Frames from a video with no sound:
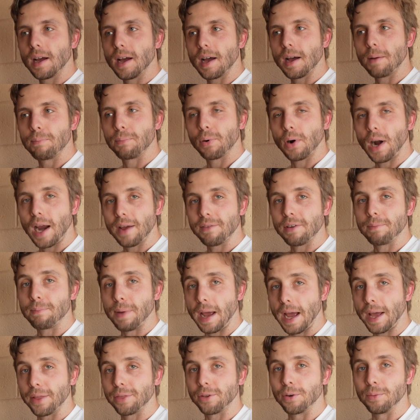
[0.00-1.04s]
a private
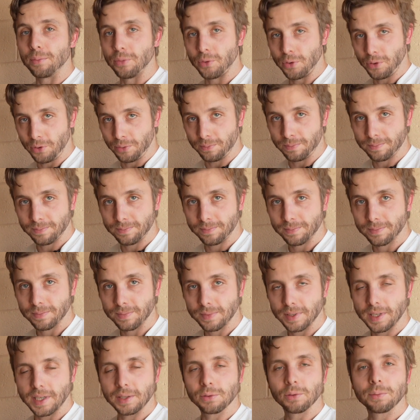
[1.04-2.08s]
bathroom room,
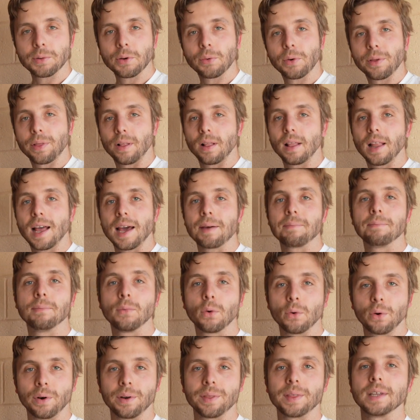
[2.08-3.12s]
it will be worth a lot
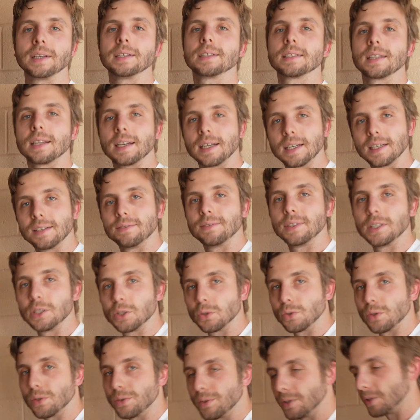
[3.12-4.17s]
more than just an
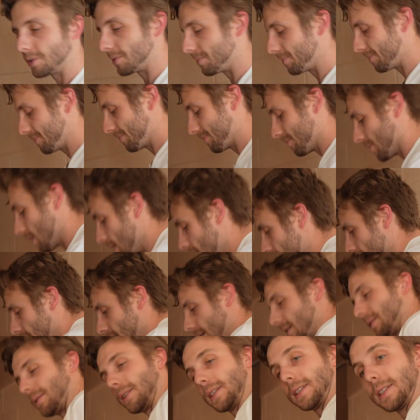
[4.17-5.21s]
individual room.
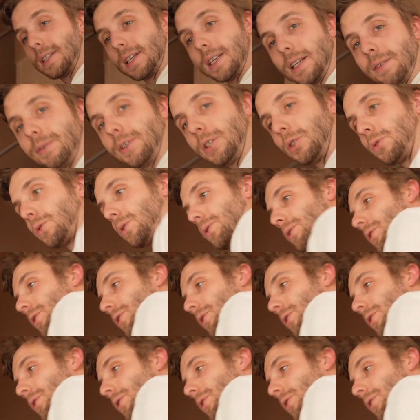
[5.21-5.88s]
Because an individual